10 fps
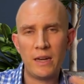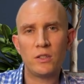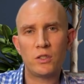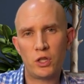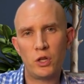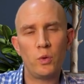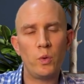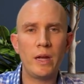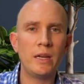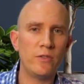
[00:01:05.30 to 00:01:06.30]

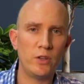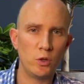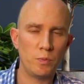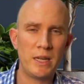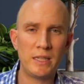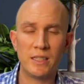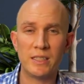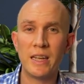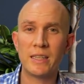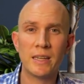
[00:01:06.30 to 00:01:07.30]
into individual
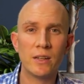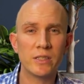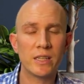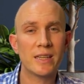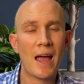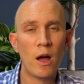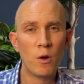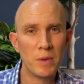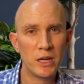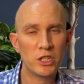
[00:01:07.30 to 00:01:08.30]
pieces. It tells us
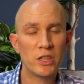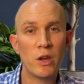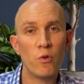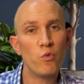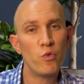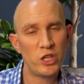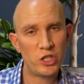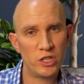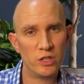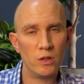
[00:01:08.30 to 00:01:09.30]
how much the
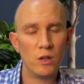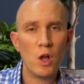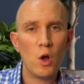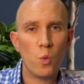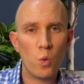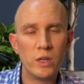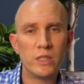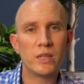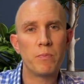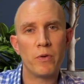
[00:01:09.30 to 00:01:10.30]
original
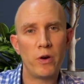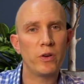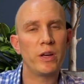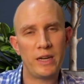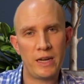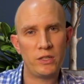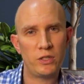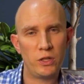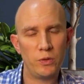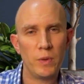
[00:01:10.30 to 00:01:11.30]
was broken
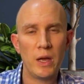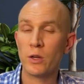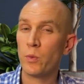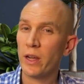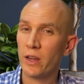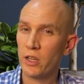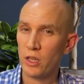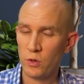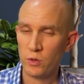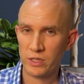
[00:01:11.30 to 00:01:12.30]
into. So we're going to
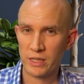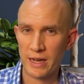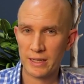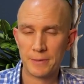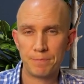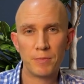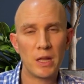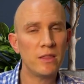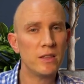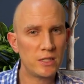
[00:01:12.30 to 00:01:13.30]
use that.
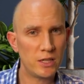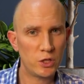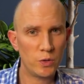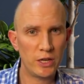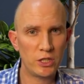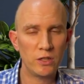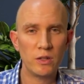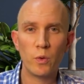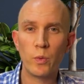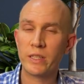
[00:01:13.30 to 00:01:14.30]
In this
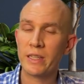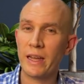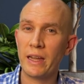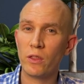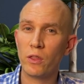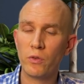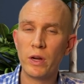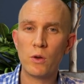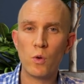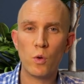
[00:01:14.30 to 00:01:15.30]
situation, we're taking
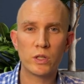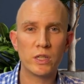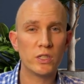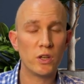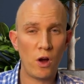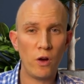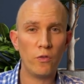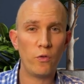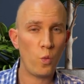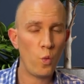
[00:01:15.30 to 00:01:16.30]
3/4
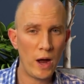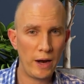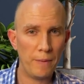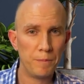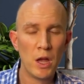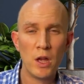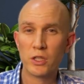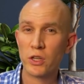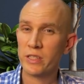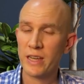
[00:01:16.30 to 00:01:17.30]
of 1.
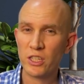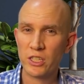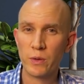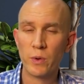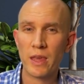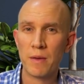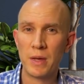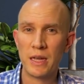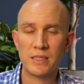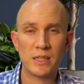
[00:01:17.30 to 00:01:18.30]
So essentially what that
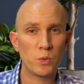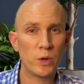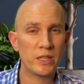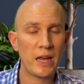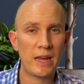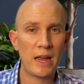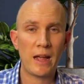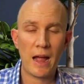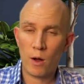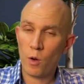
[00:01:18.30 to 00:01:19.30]
means is we're
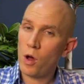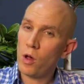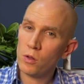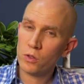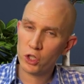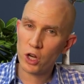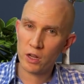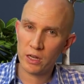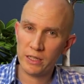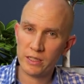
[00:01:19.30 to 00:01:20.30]
taking our whole
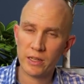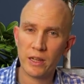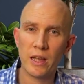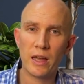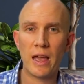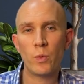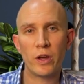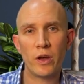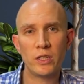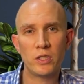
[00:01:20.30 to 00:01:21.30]
chocolate and we're
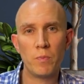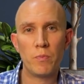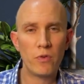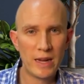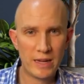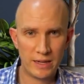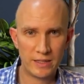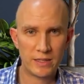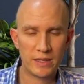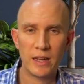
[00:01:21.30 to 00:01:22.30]
going to break
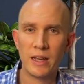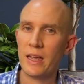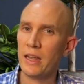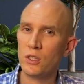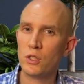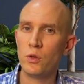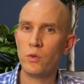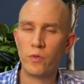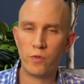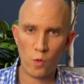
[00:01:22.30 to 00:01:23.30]
it into
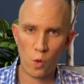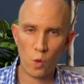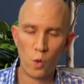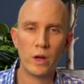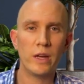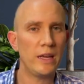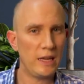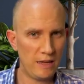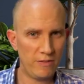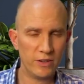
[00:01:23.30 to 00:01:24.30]
4
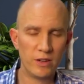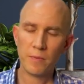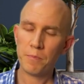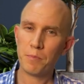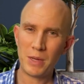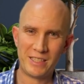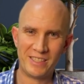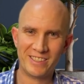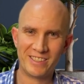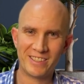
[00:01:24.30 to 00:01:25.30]
even
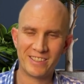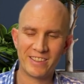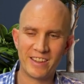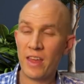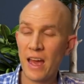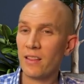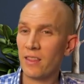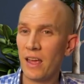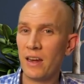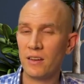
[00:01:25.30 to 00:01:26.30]
pieces. That
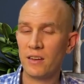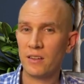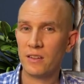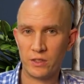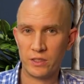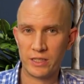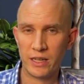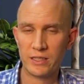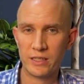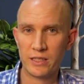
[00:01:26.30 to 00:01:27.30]
then tells
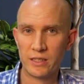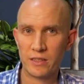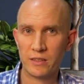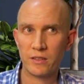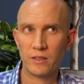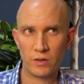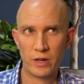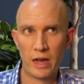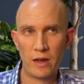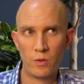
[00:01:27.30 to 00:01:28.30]
us,
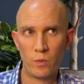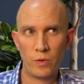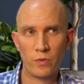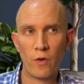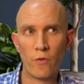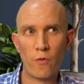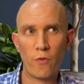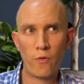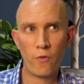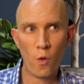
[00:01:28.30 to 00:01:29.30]
okay, we've got
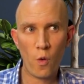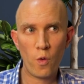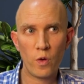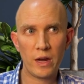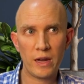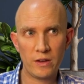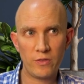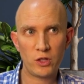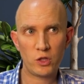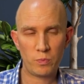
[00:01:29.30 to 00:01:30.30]
4
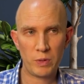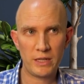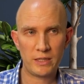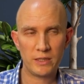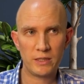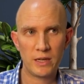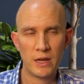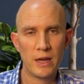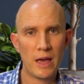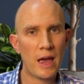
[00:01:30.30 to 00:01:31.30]
individual pieces,
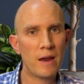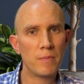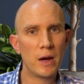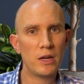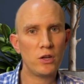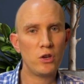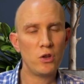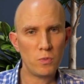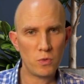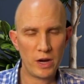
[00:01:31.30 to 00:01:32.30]
and my
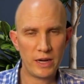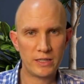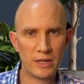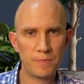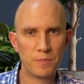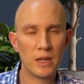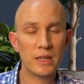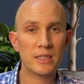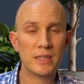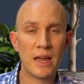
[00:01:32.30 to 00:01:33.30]
numerator
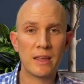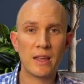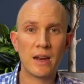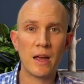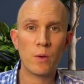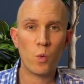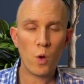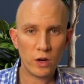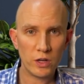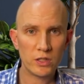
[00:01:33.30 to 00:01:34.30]
is saying that I
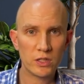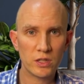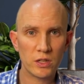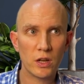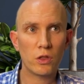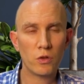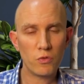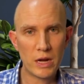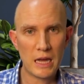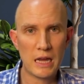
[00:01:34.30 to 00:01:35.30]
want
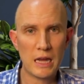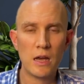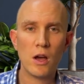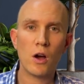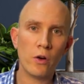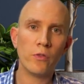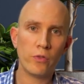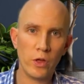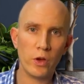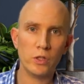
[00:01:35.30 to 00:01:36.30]
3 of
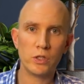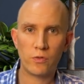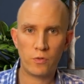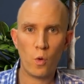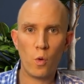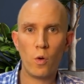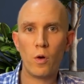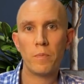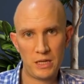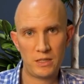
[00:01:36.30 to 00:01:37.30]
those 4
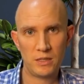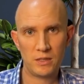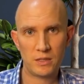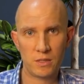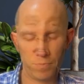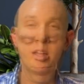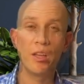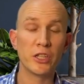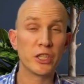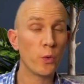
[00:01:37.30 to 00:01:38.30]
pieces.
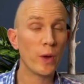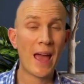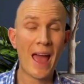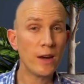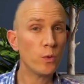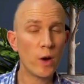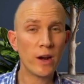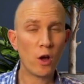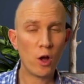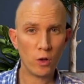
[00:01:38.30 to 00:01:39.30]
So we had
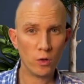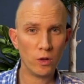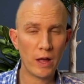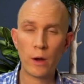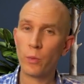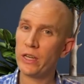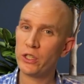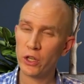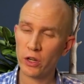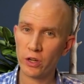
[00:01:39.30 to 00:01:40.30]
one whole and
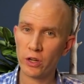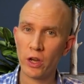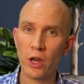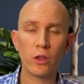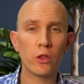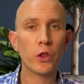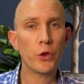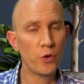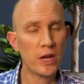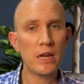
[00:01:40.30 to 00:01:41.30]
we took
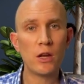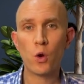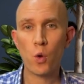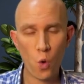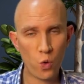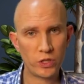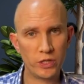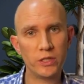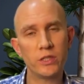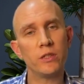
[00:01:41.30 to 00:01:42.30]

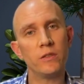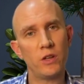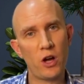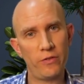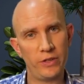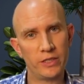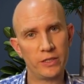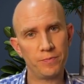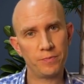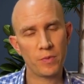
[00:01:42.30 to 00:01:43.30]
3/4 of
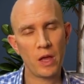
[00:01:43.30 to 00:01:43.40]
it.